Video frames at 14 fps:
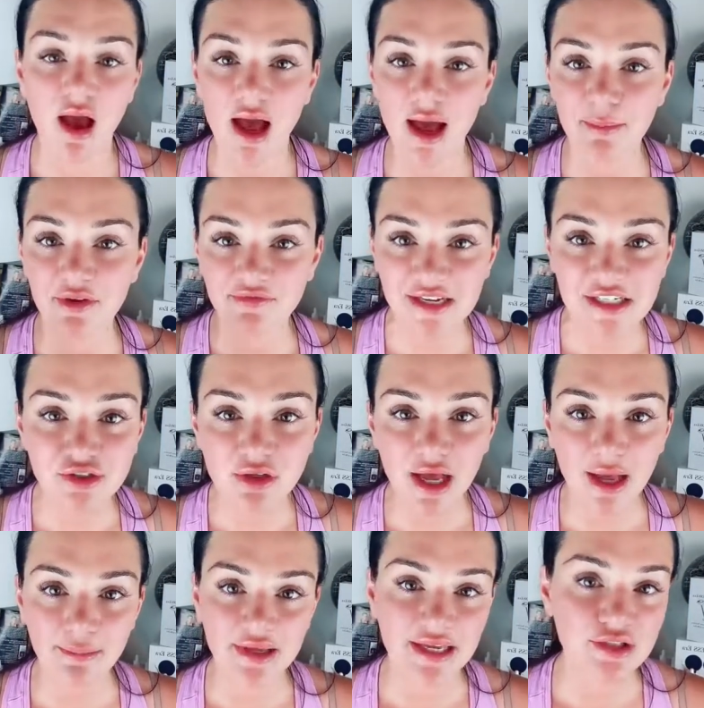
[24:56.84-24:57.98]
But facial
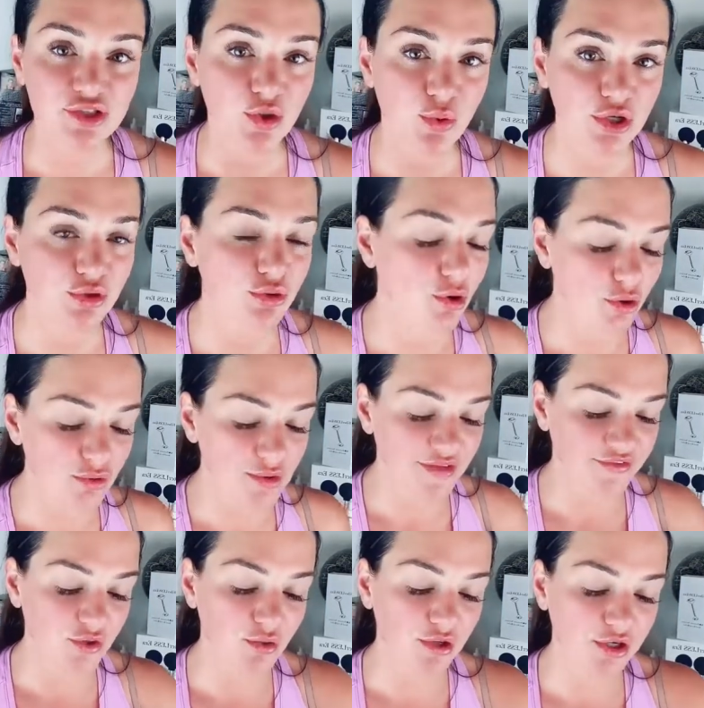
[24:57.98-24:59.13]
cupping, so when you go,
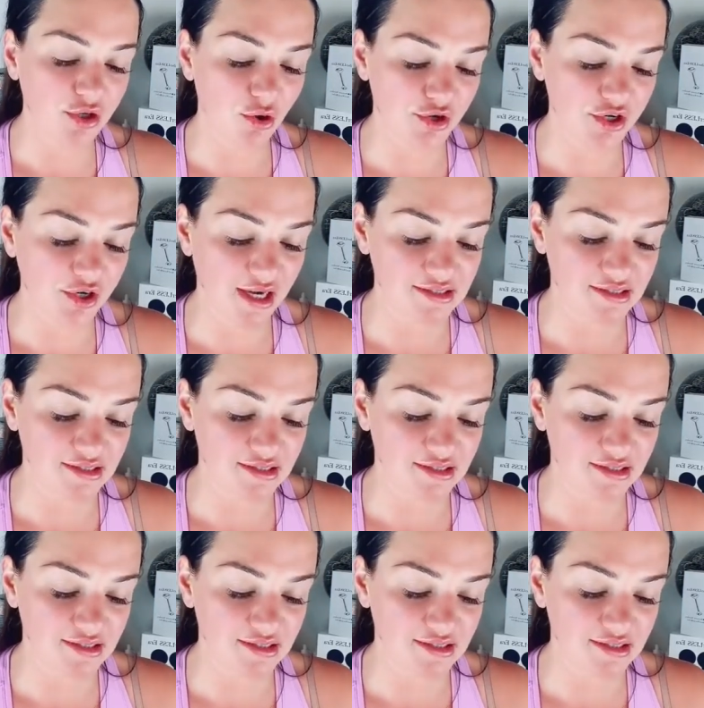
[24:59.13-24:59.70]
if you were to go to your